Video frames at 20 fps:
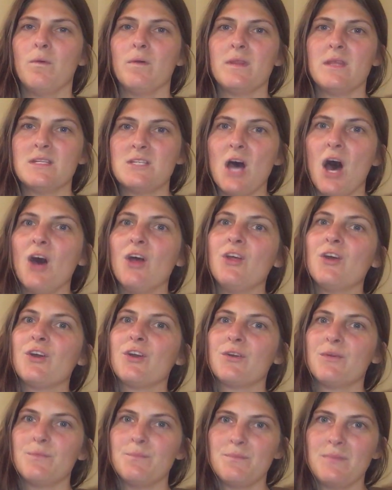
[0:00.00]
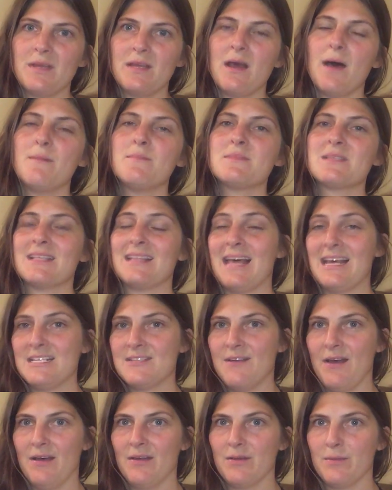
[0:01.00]
the dollar becomes
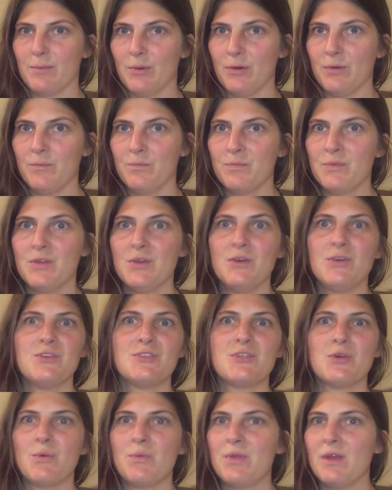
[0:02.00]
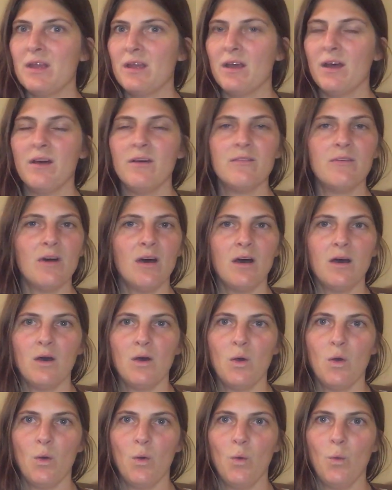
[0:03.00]
less valuable. So think of
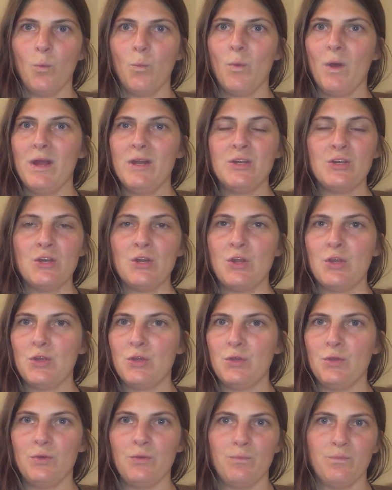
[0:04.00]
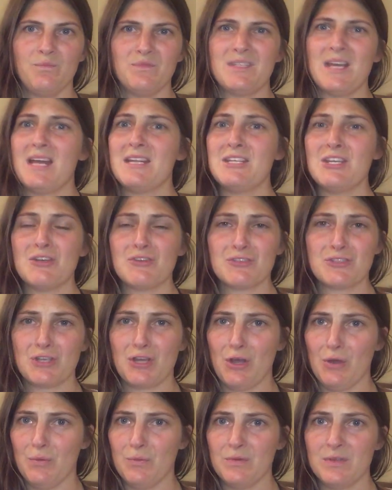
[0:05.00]
when 10 years
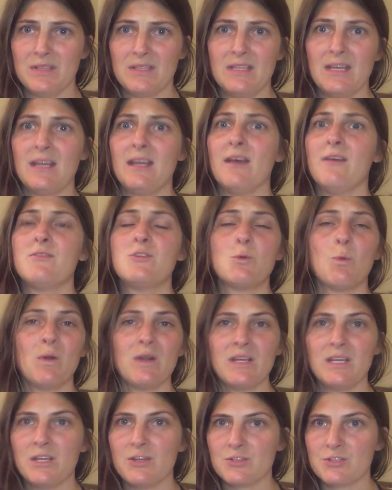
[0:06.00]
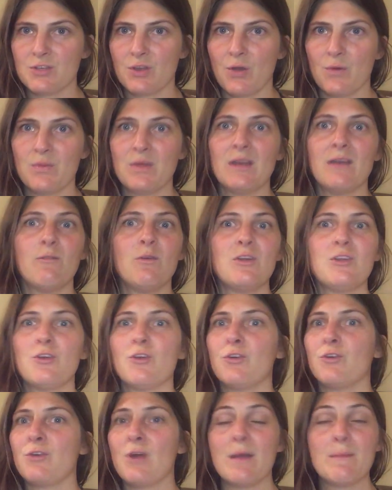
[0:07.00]
ago, think of 20 years ago, think of when
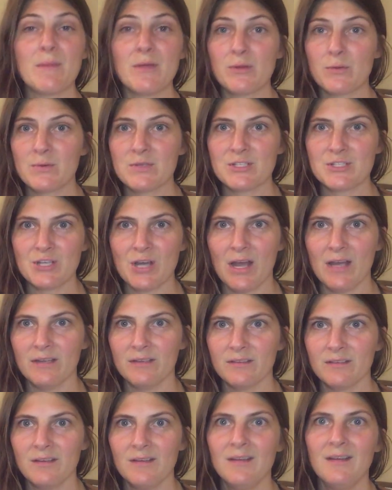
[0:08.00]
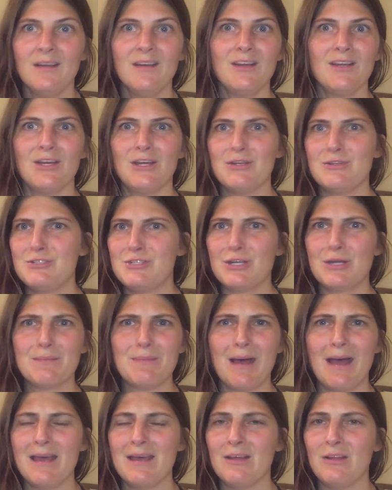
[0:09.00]
your grandmother was a child. You know, she could
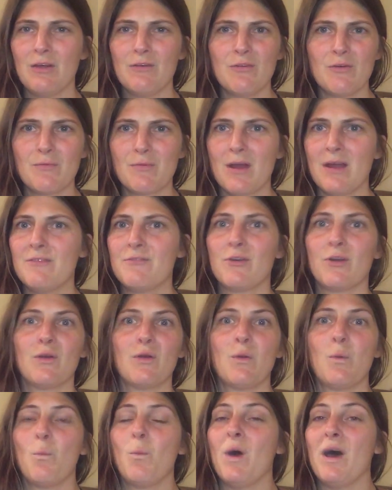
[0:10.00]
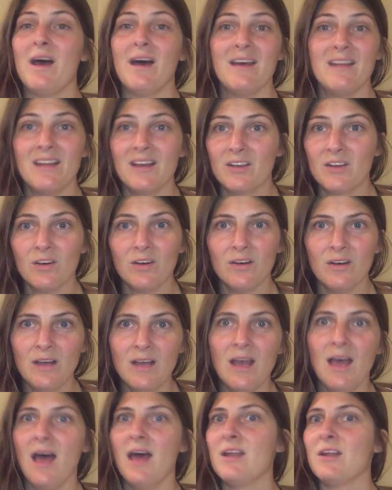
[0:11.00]
buy a loaf of bread for what, a nickel,
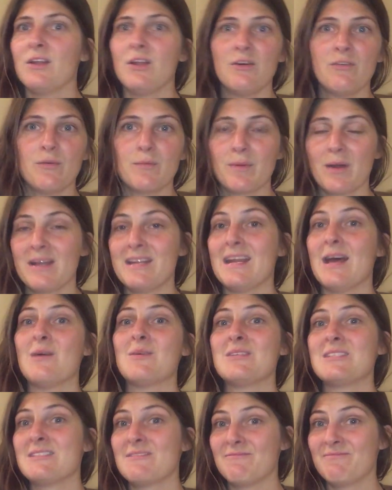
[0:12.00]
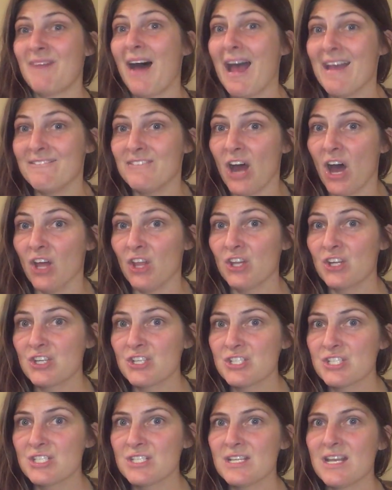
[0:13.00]
and a loaf of bread now is
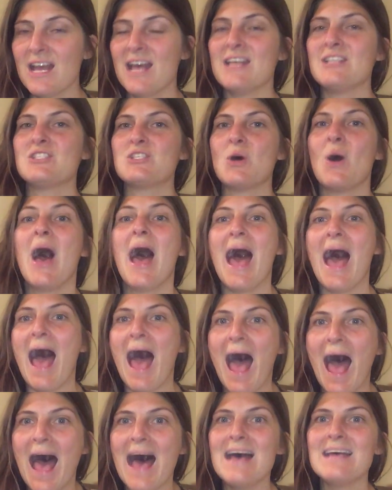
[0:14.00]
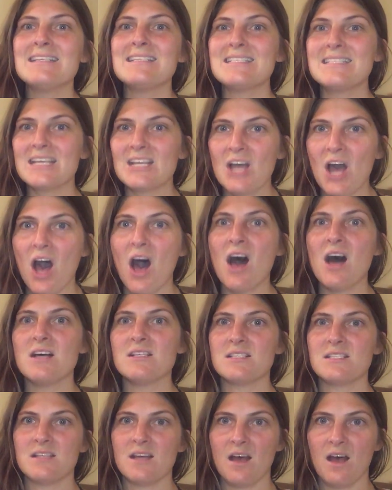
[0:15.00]
$5. And so as the
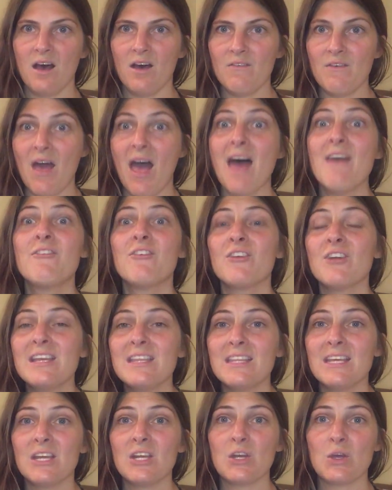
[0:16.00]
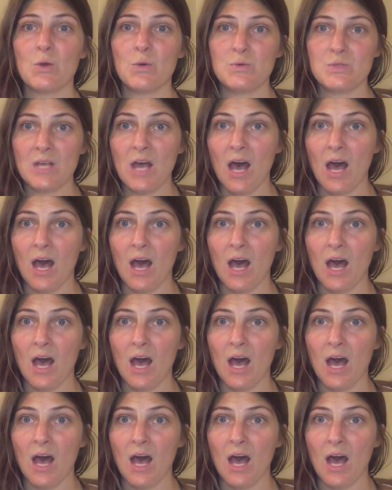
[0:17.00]
cost of everything goes